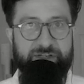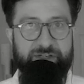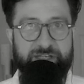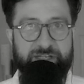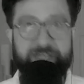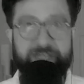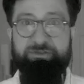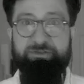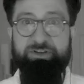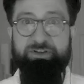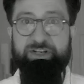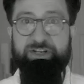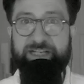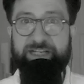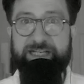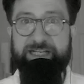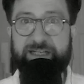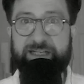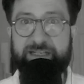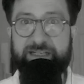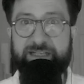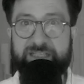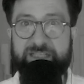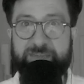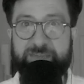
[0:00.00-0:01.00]
Even
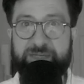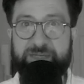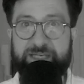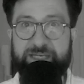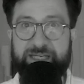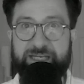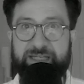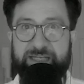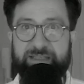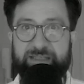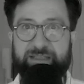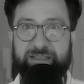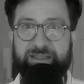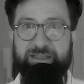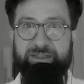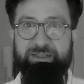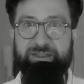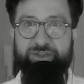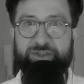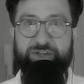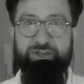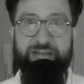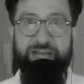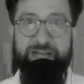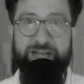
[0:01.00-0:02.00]
legally speaking,
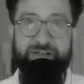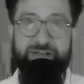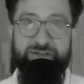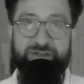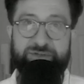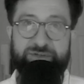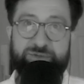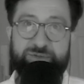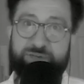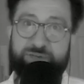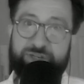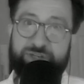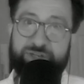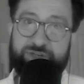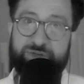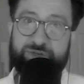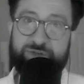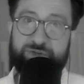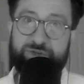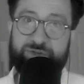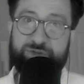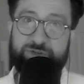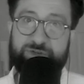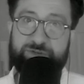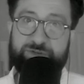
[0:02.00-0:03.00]
you can't really do
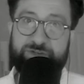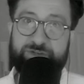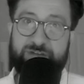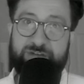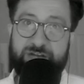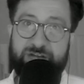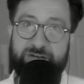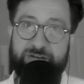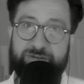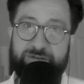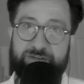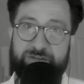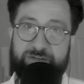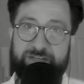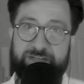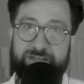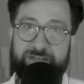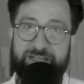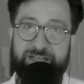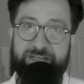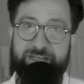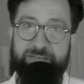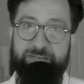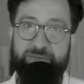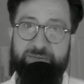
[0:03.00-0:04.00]
street photography
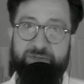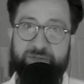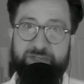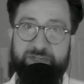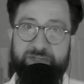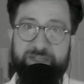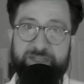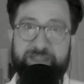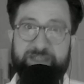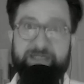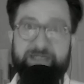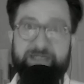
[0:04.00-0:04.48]
in Berlin